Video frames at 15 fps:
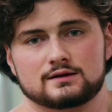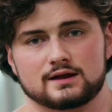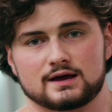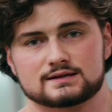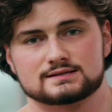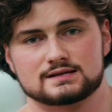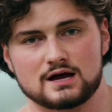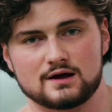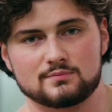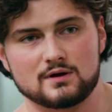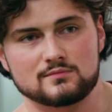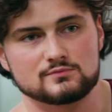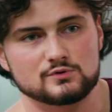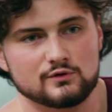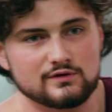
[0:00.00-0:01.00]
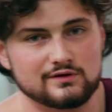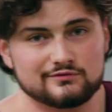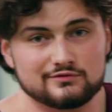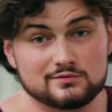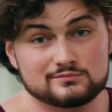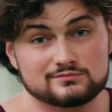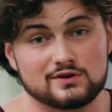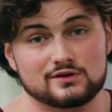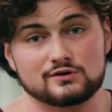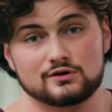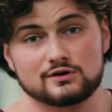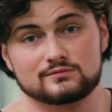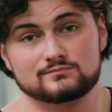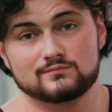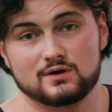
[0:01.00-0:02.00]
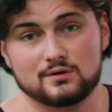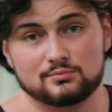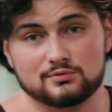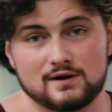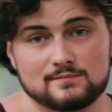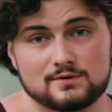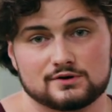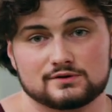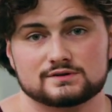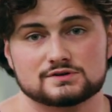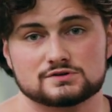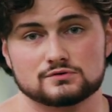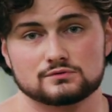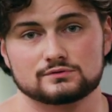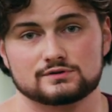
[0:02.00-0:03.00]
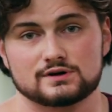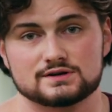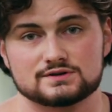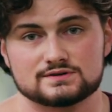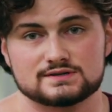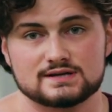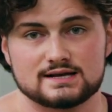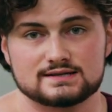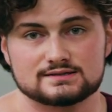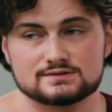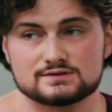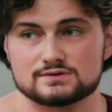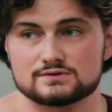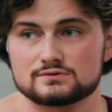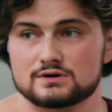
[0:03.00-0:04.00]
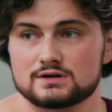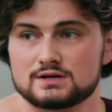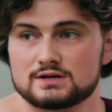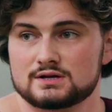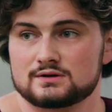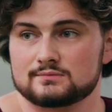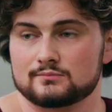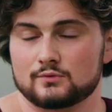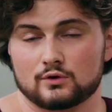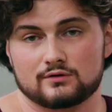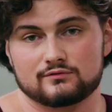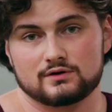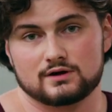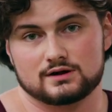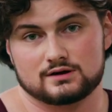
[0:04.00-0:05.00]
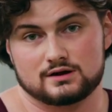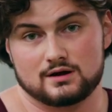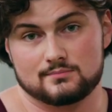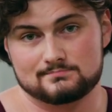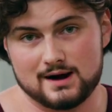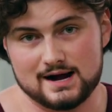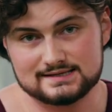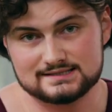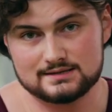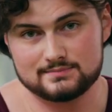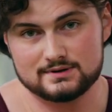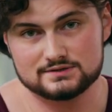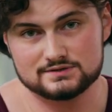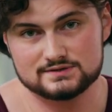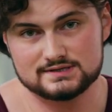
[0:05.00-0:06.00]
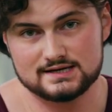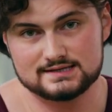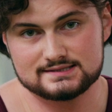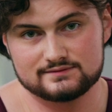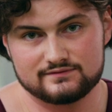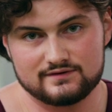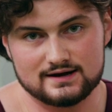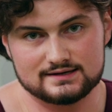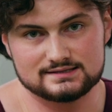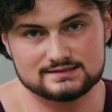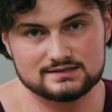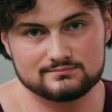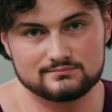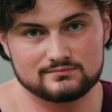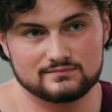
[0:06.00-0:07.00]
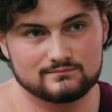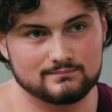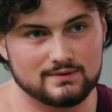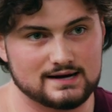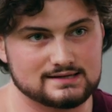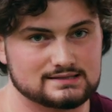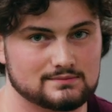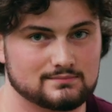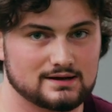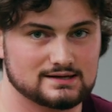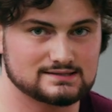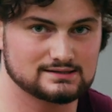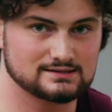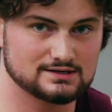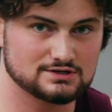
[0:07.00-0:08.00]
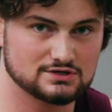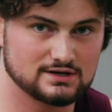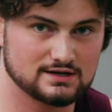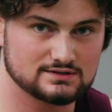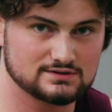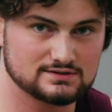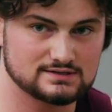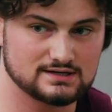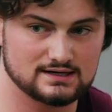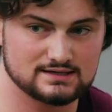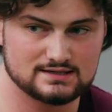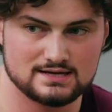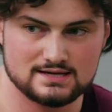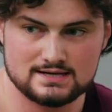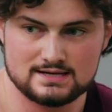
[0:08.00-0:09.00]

Next up, I'm moving from a primarily shoulder exercise into more of a bicep exercise. In fact, it's a bicep isolation exercise.